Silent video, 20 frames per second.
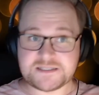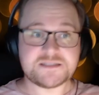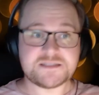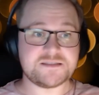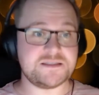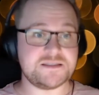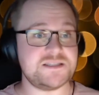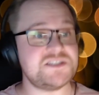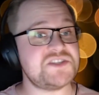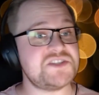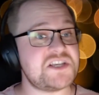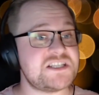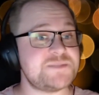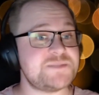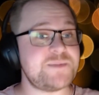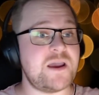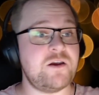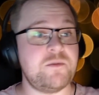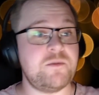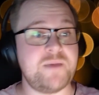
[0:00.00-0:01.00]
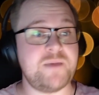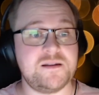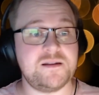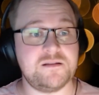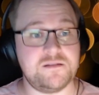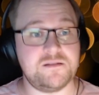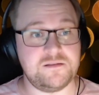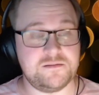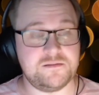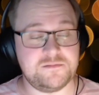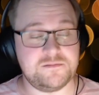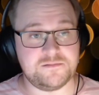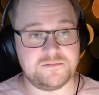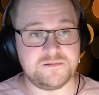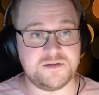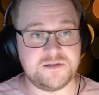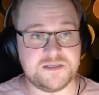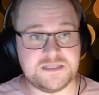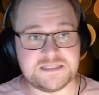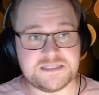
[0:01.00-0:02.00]
is experimental.
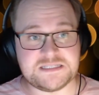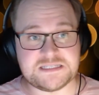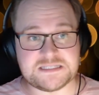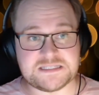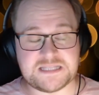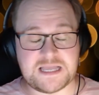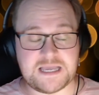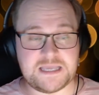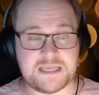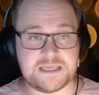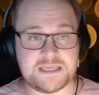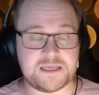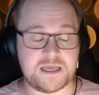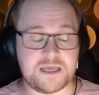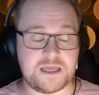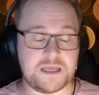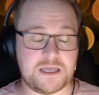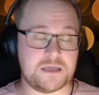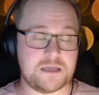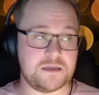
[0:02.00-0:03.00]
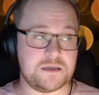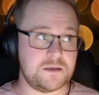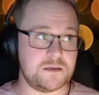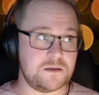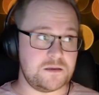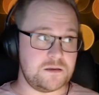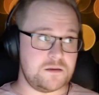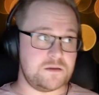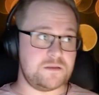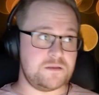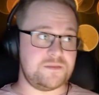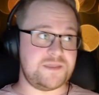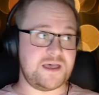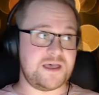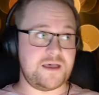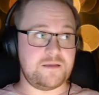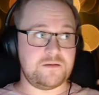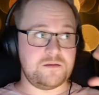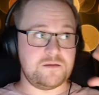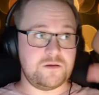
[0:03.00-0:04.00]
This is like that
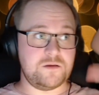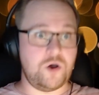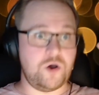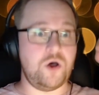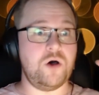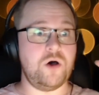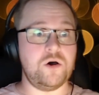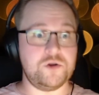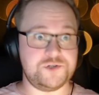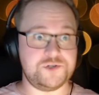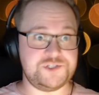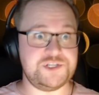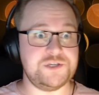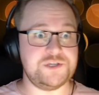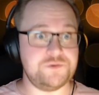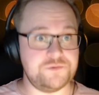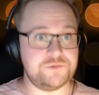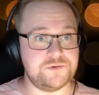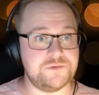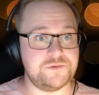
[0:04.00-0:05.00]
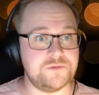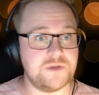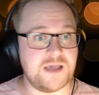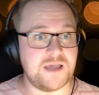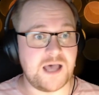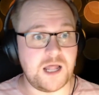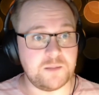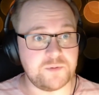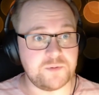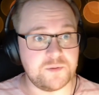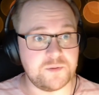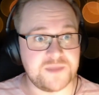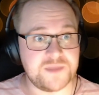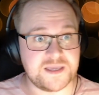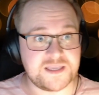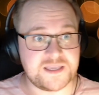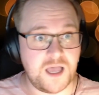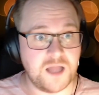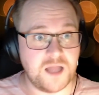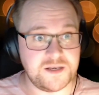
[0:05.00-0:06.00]
auto-tune album
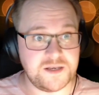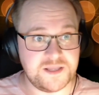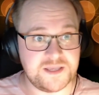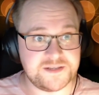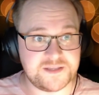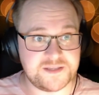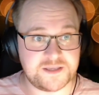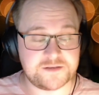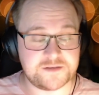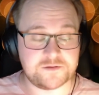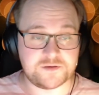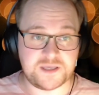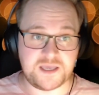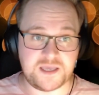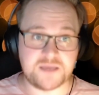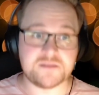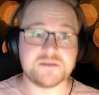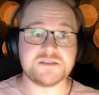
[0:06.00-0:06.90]
that Kanye did, okay?